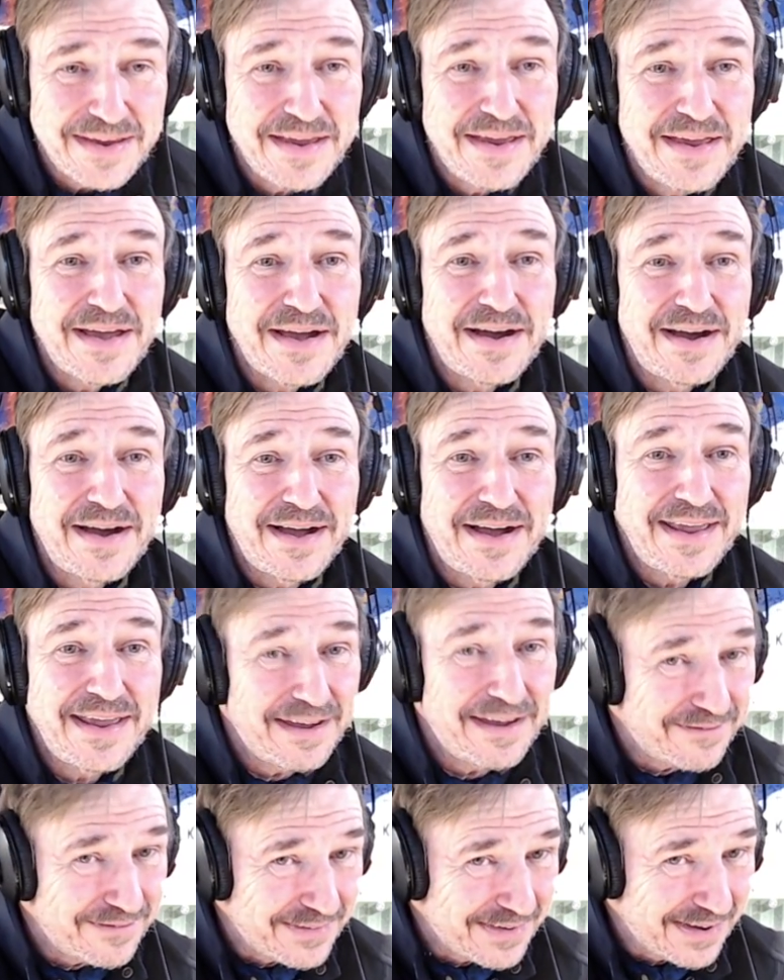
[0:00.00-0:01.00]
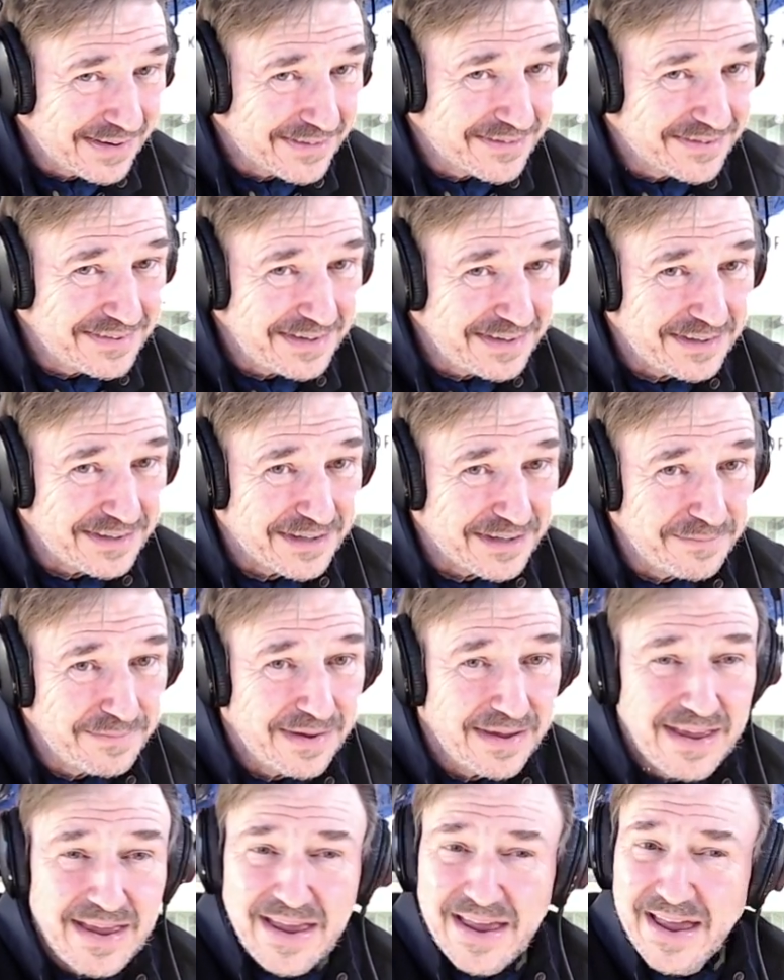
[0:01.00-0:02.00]
I have not seen them.
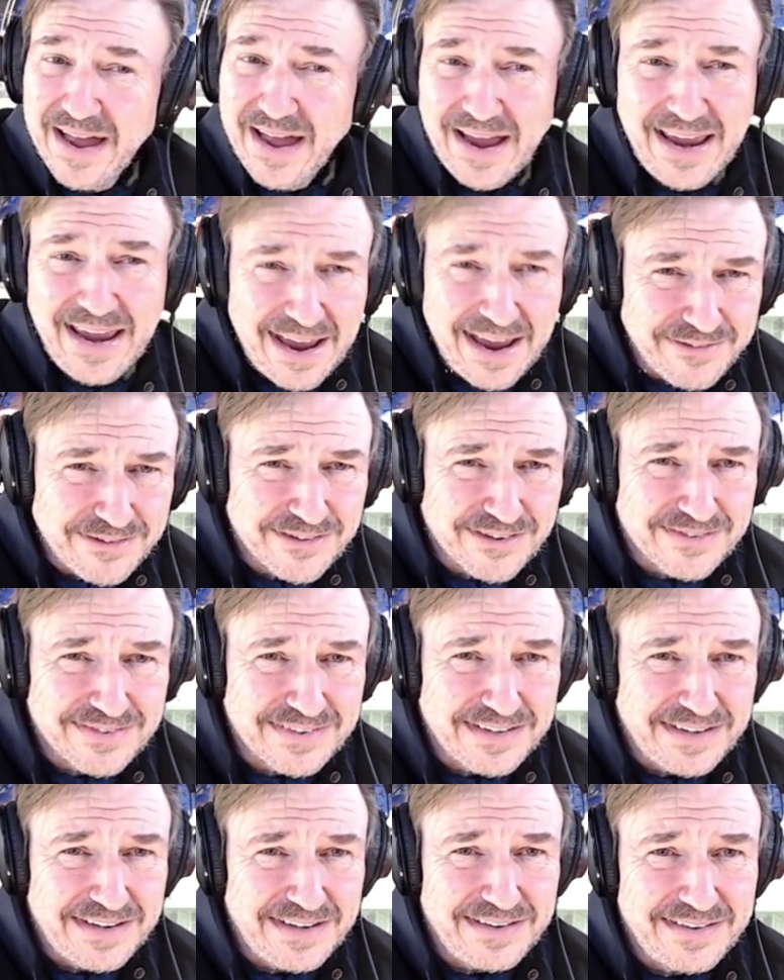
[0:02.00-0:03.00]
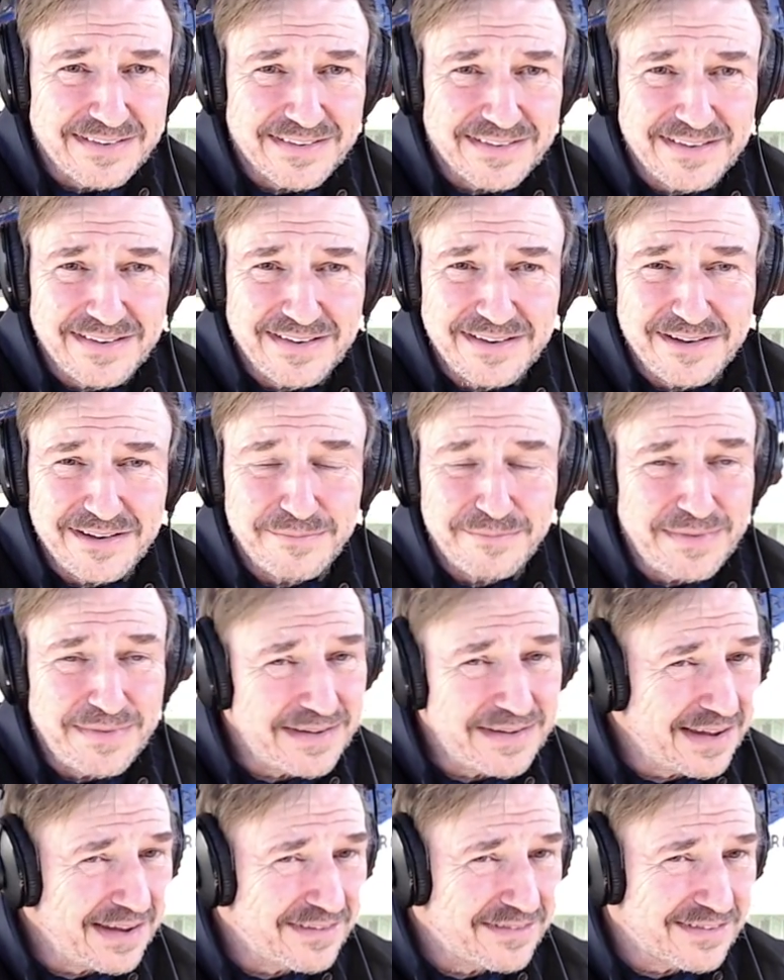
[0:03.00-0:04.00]
I haven't seen
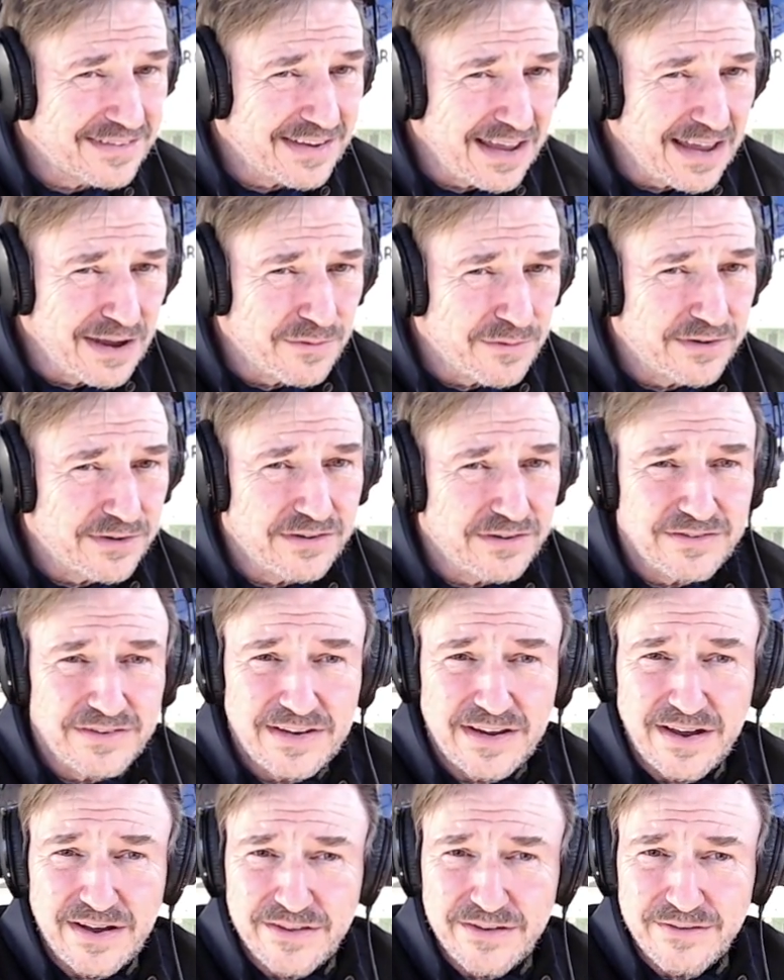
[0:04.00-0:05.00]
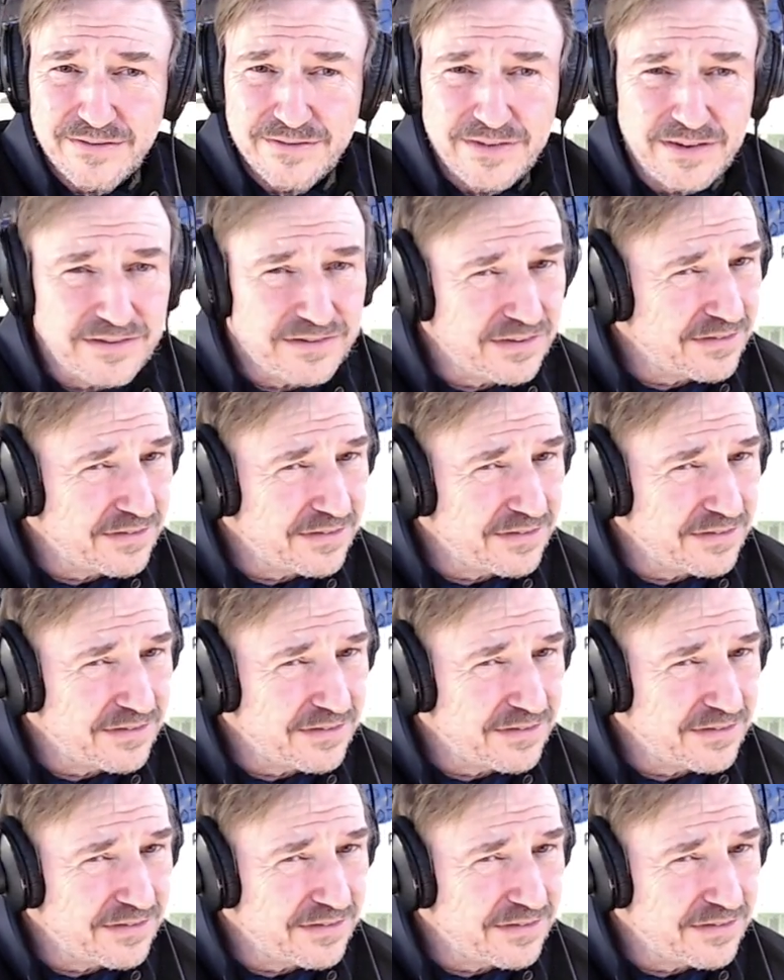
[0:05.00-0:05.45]
Midnight Sky, which is the other... This is